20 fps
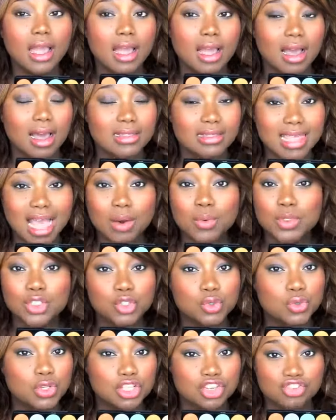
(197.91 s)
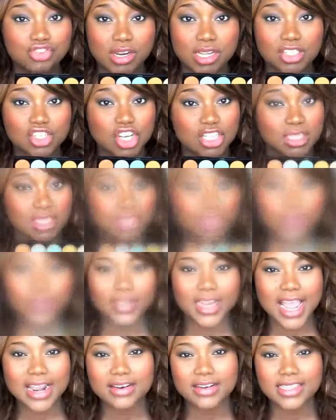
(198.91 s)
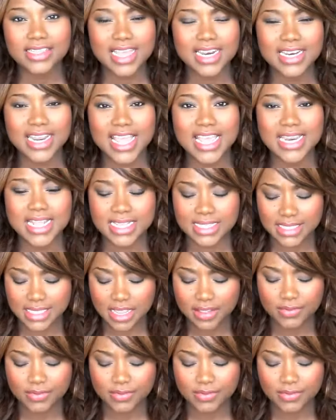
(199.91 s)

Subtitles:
That will do the trick justice. For lighter skin ladies,